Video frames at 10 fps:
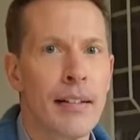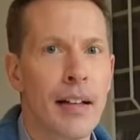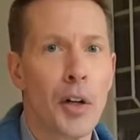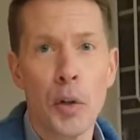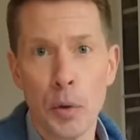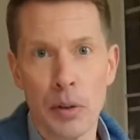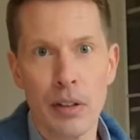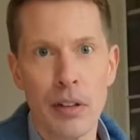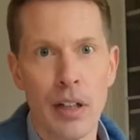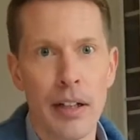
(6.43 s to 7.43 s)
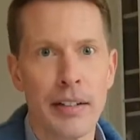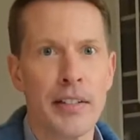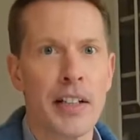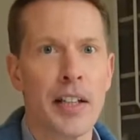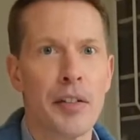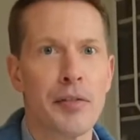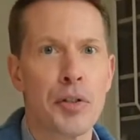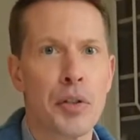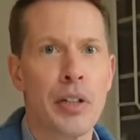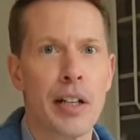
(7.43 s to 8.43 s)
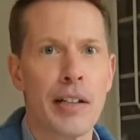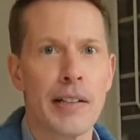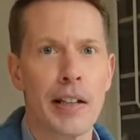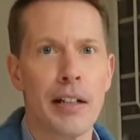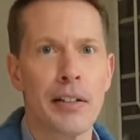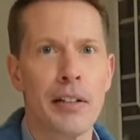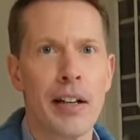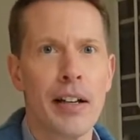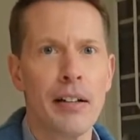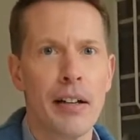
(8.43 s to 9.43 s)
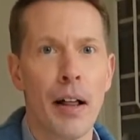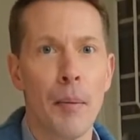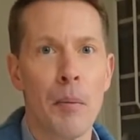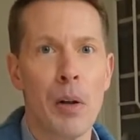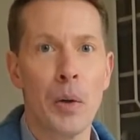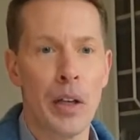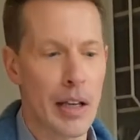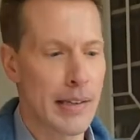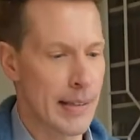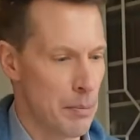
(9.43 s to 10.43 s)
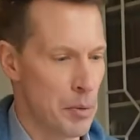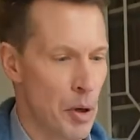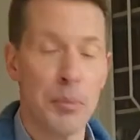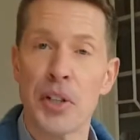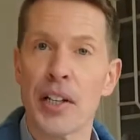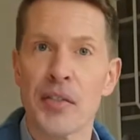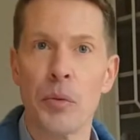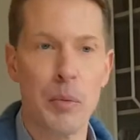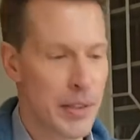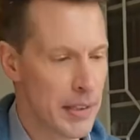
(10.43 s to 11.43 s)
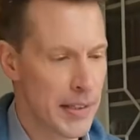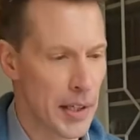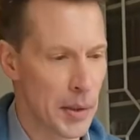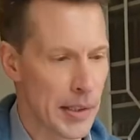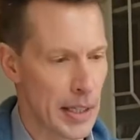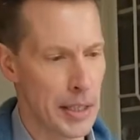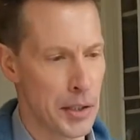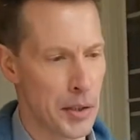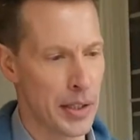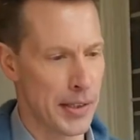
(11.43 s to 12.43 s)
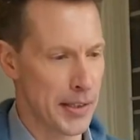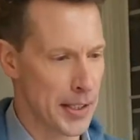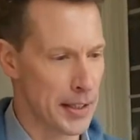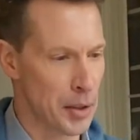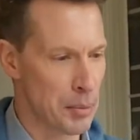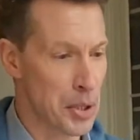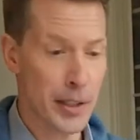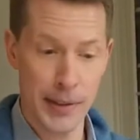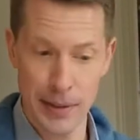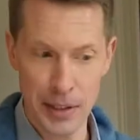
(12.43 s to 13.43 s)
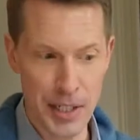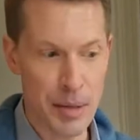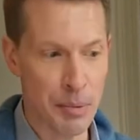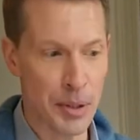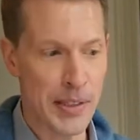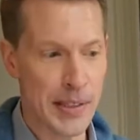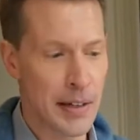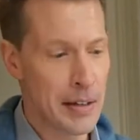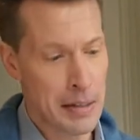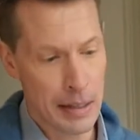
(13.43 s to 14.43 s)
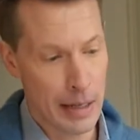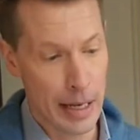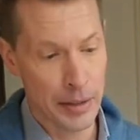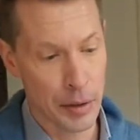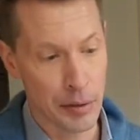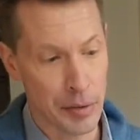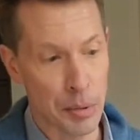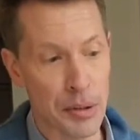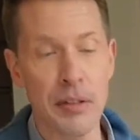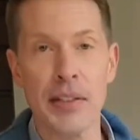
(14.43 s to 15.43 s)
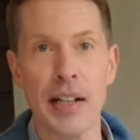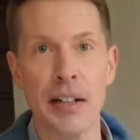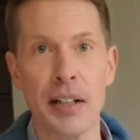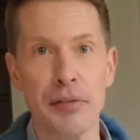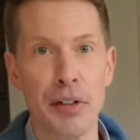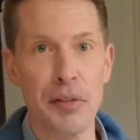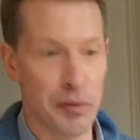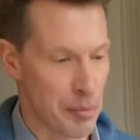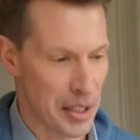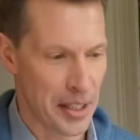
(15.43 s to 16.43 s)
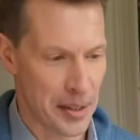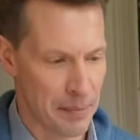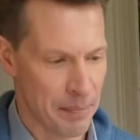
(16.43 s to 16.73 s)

Hello, and thank you for joining us again today. We're looking at some more objects from Wesley's house, and you can see the objects, teapots and a coffee pot standing in front of me